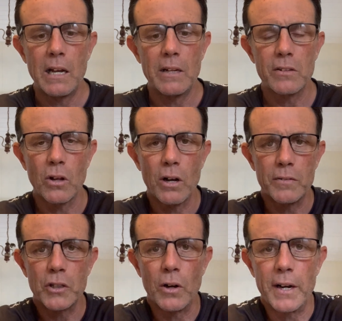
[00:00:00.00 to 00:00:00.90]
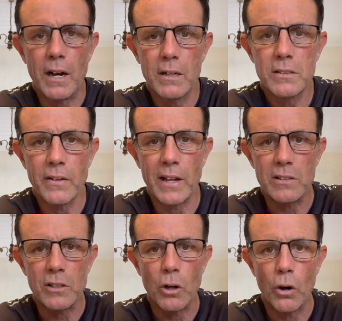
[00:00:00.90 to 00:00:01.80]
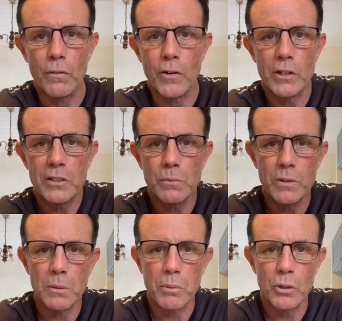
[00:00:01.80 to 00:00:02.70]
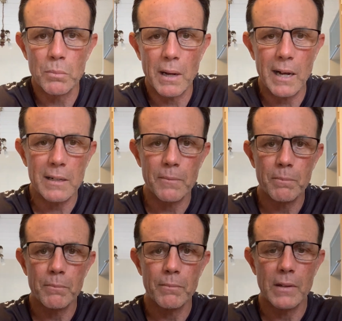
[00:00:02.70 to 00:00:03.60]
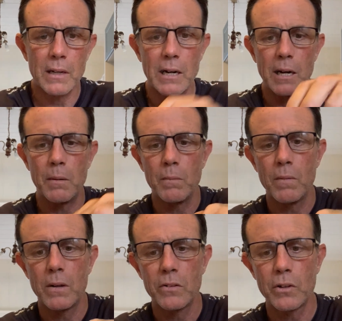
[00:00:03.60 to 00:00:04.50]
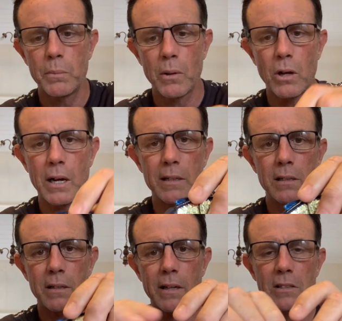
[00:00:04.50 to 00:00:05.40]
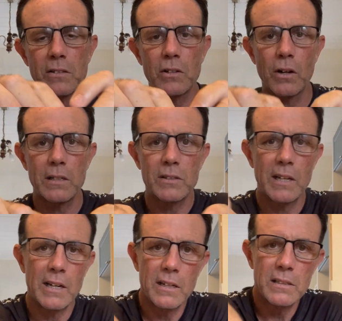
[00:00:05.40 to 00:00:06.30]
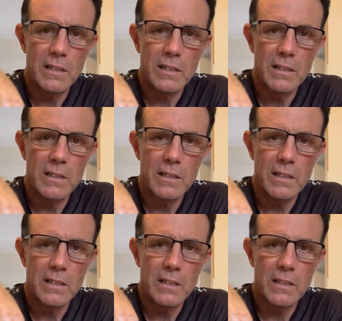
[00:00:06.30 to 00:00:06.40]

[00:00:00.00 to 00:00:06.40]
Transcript: is a live shiner. So that's a gold version with the blue back. Super light. That's the size there.